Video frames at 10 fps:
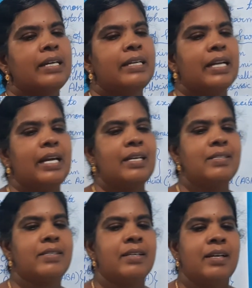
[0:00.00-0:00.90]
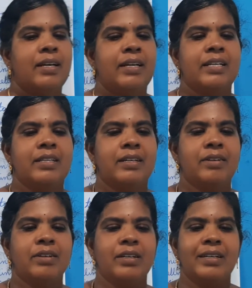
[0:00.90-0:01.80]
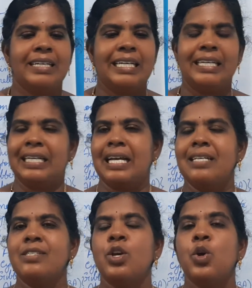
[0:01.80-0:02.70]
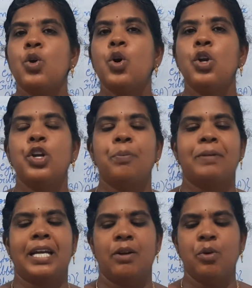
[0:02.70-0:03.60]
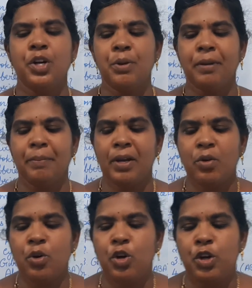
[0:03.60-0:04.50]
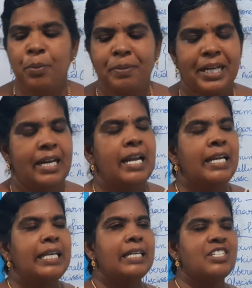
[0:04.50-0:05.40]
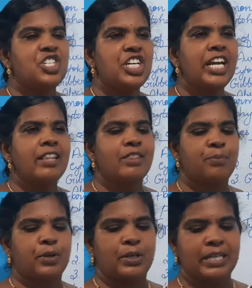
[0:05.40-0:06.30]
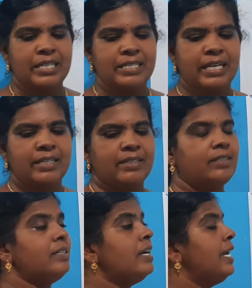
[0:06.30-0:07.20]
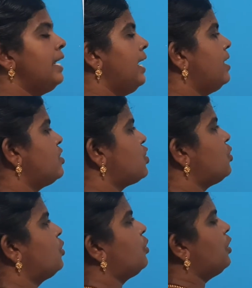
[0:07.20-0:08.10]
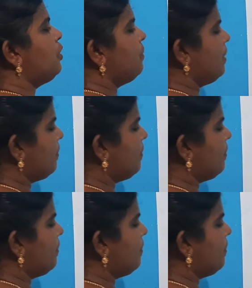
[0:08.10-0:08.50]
grass in the grass coleoptile. What do you mean by coleoptile? A sheath protecting the young shoot. What do you mean